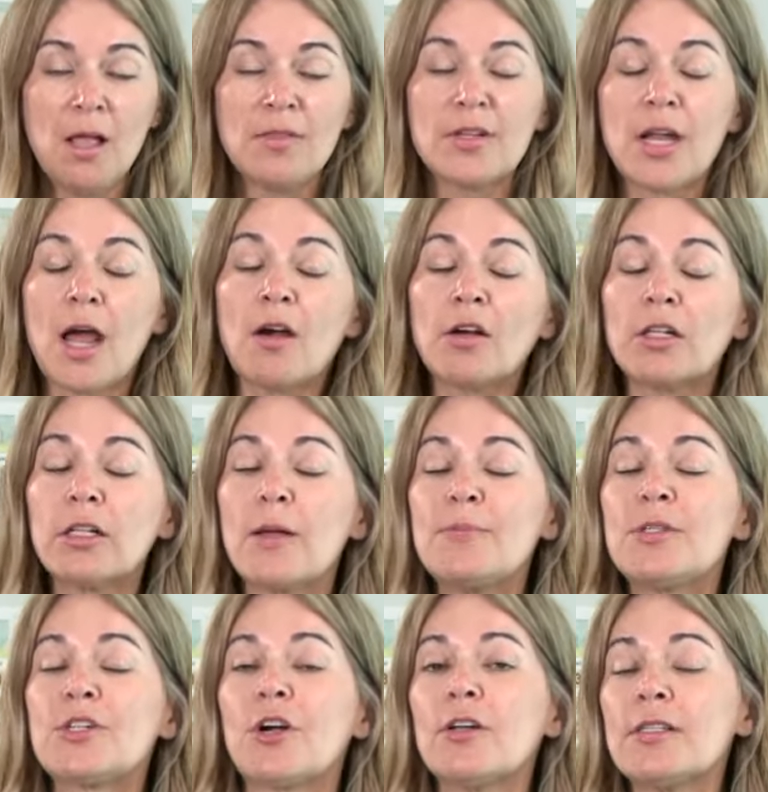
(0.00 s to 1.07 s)
The Die Hard
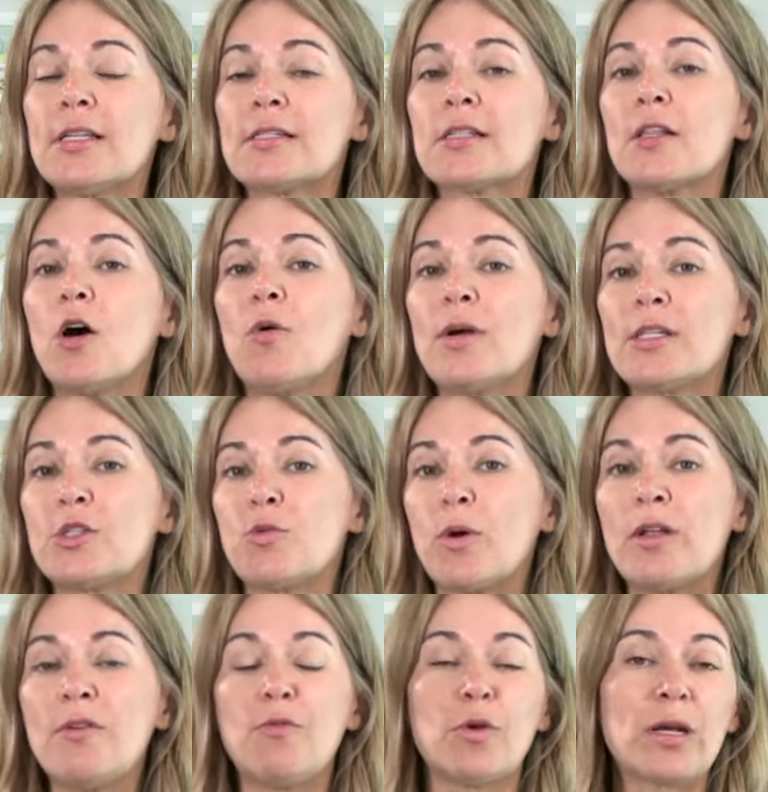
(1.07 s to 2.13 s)
Club starts as low as
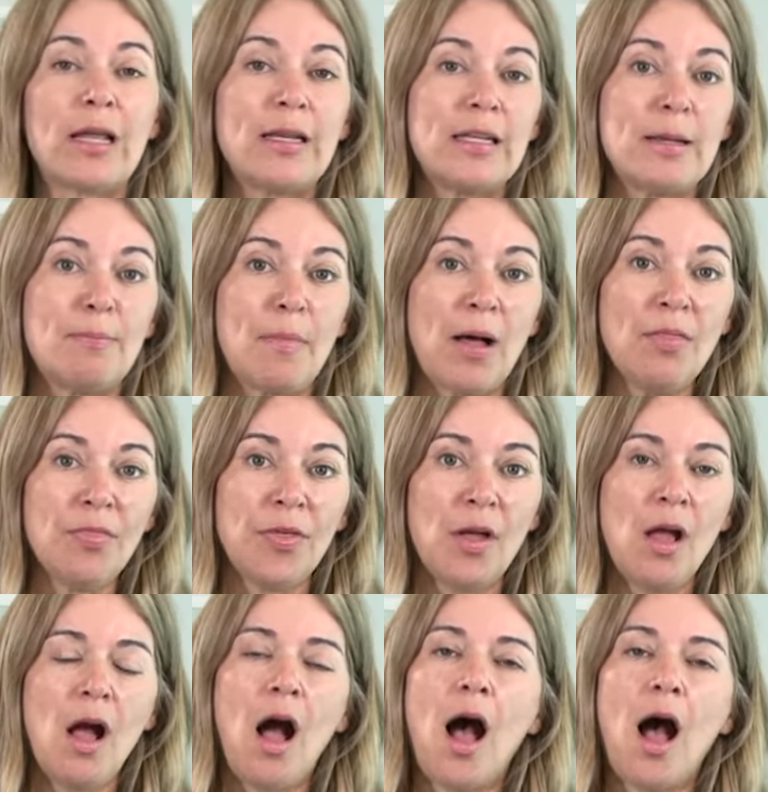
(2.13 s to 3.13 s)
$24.90 a month.